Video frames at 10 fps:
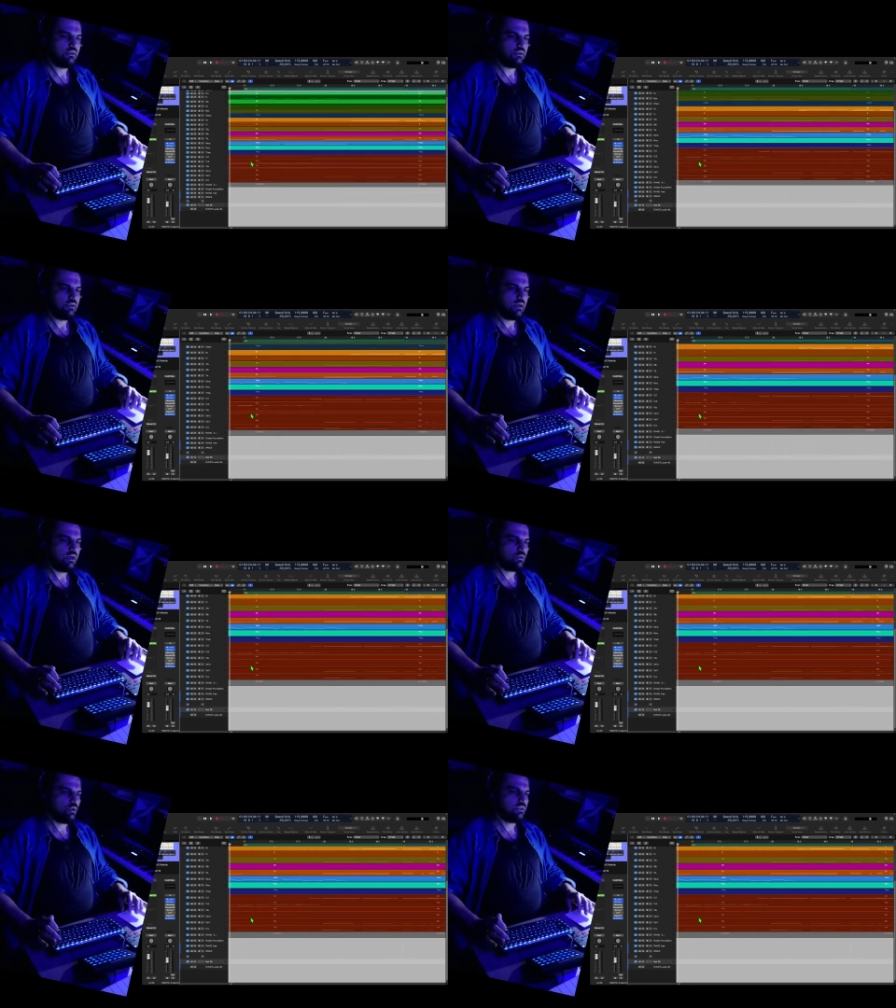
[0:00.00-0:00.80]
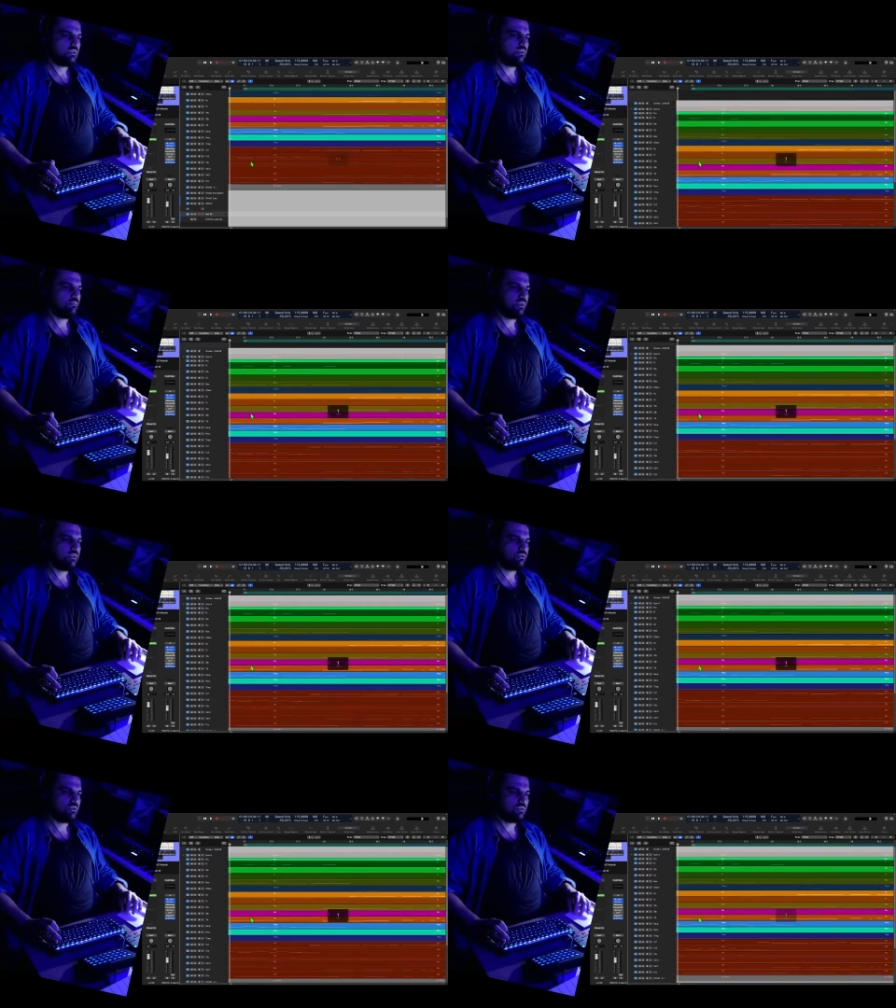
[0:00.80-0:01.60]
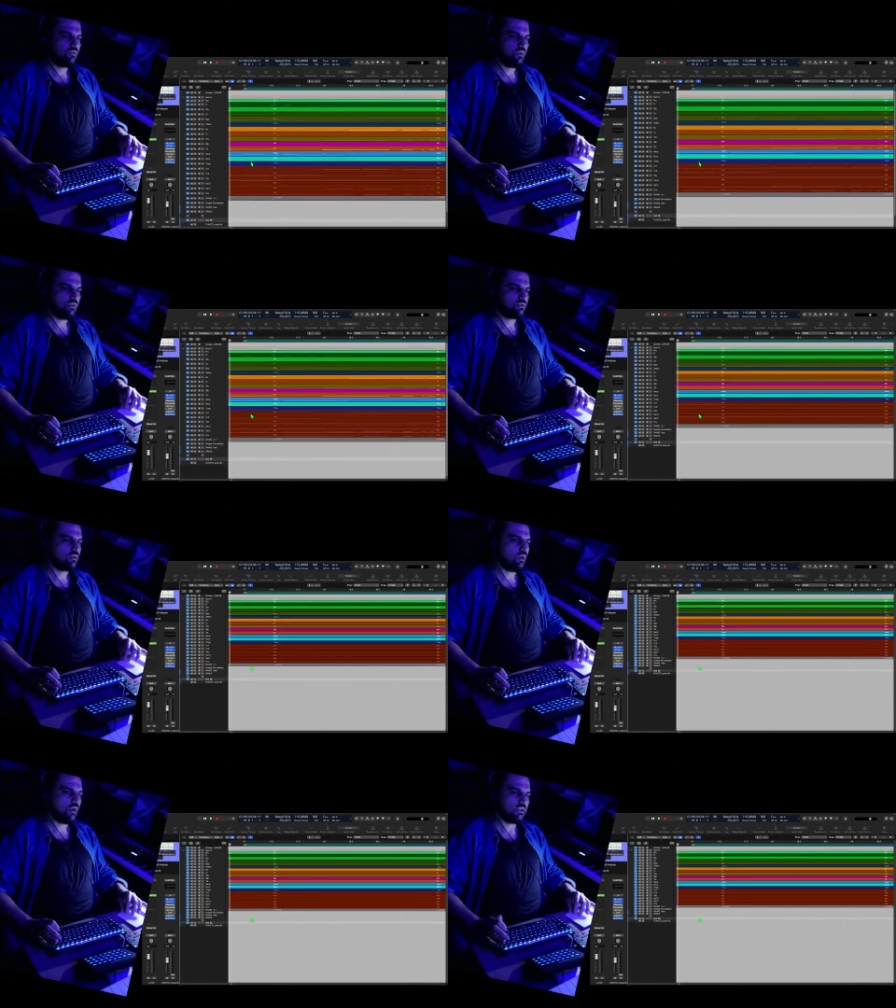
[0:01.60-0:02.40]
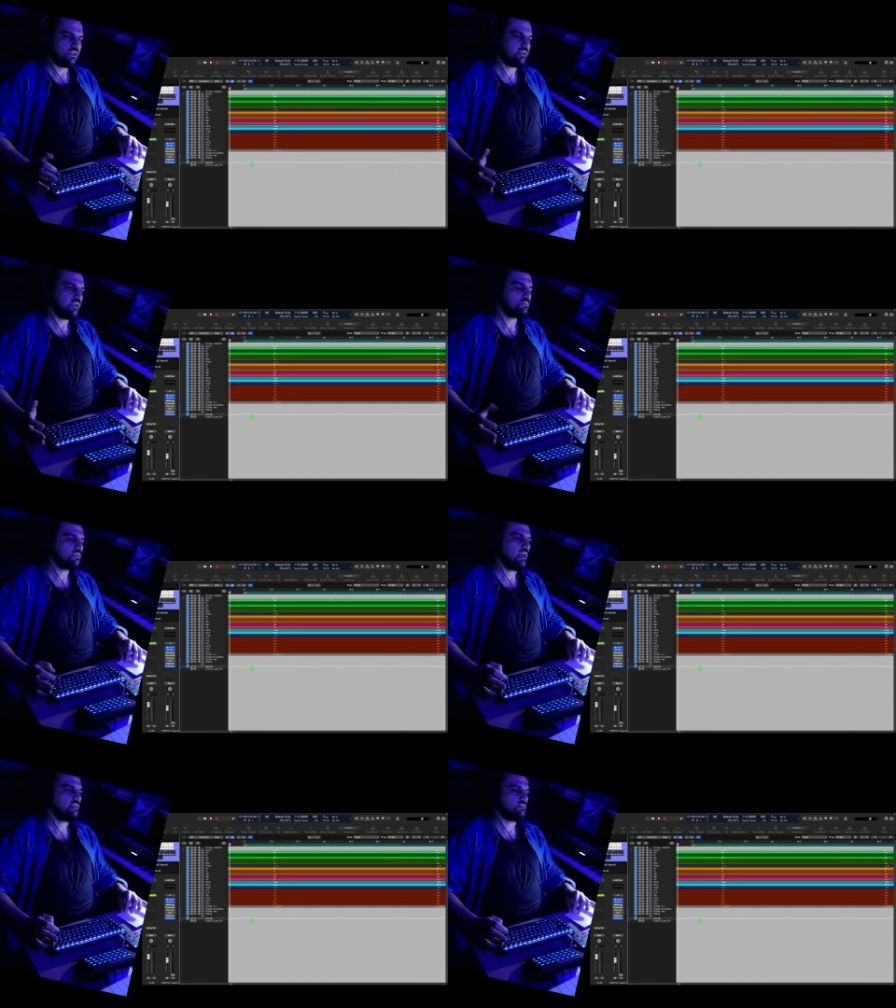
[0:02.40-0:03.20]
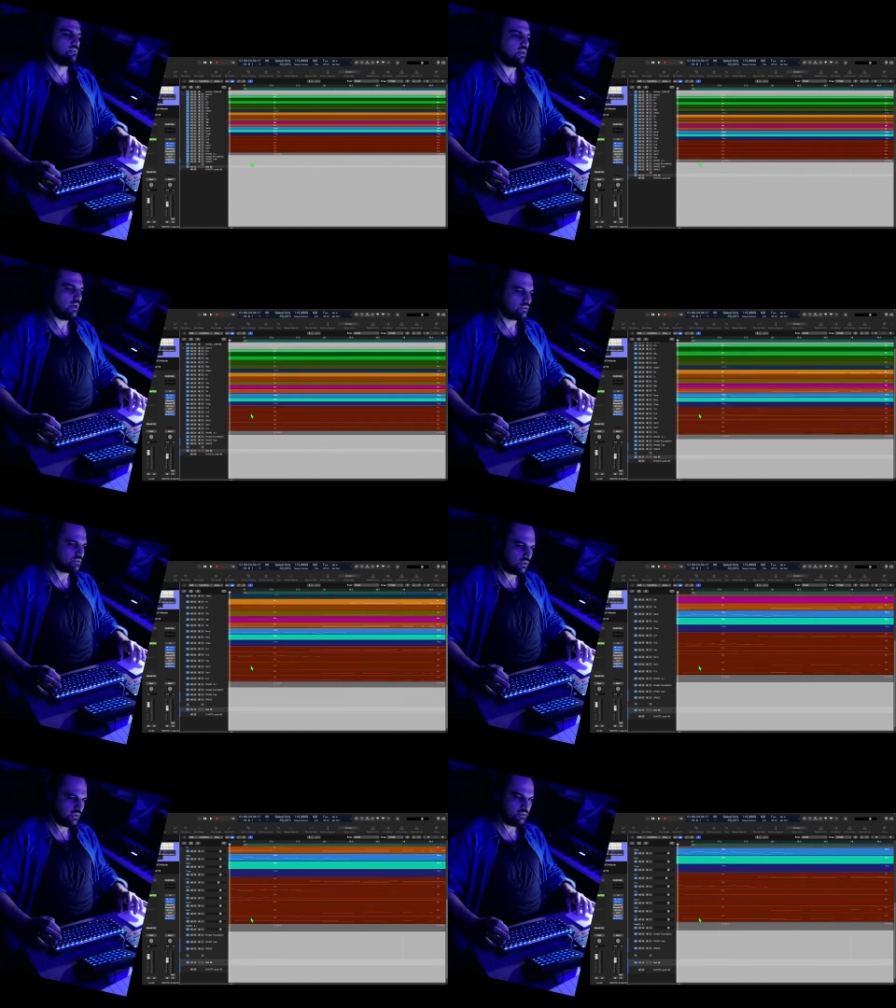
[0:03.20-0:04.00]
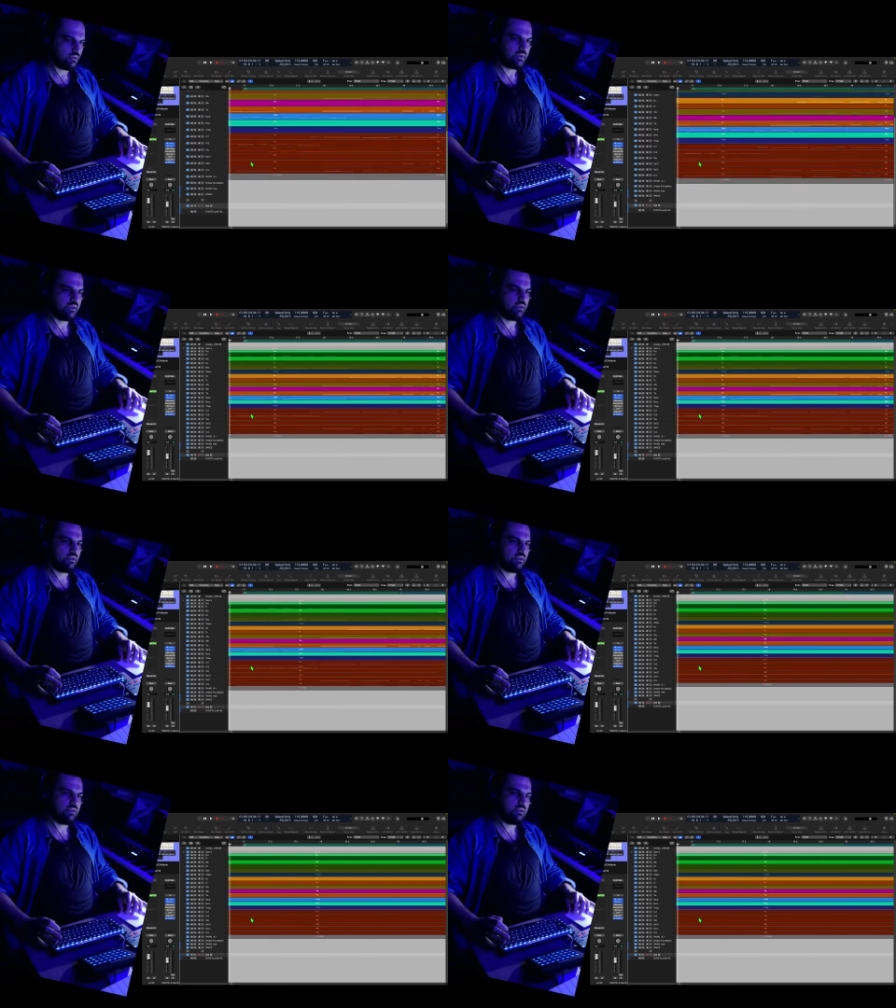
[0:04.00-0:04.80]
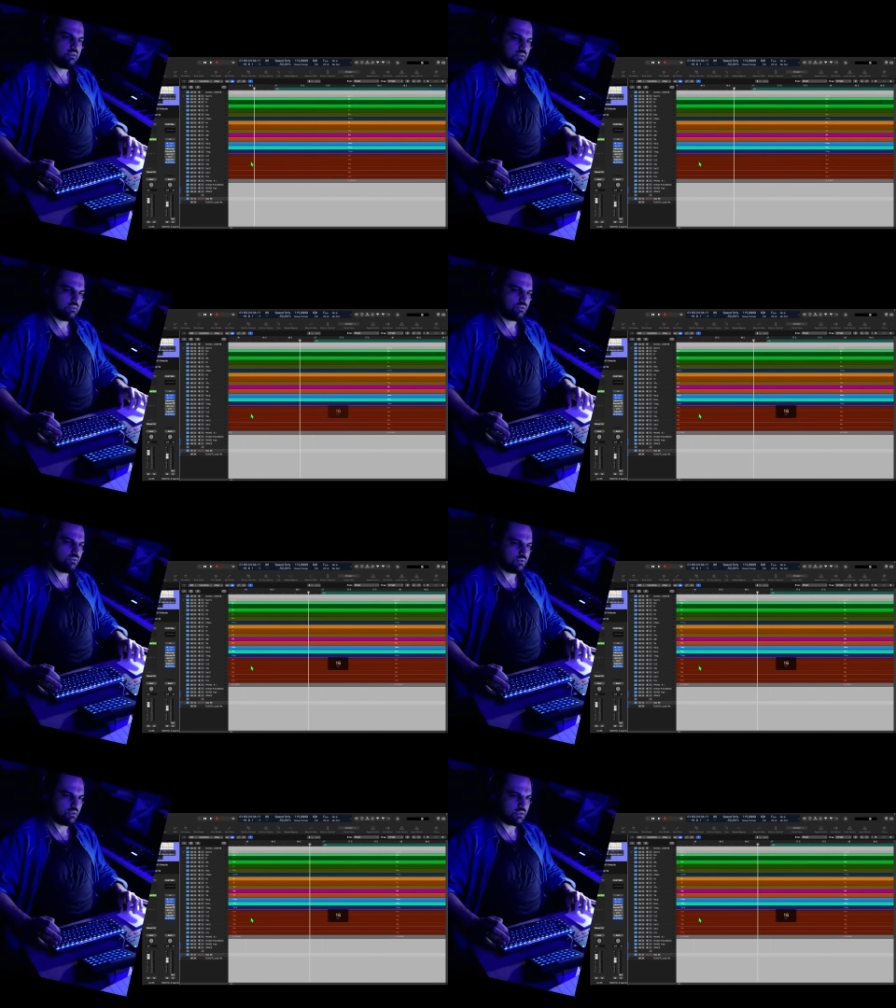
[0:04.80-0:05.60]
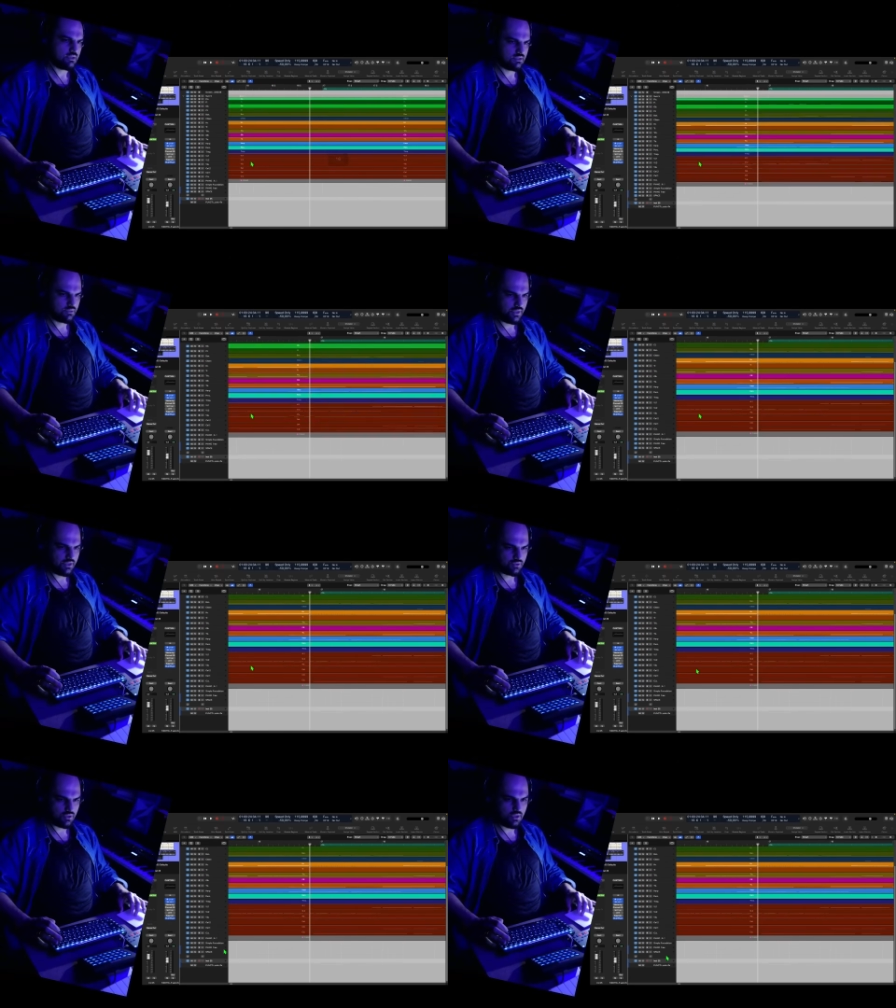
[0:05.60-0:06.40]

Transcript: another template just for score that I am testing actually. Okay, to work this way. So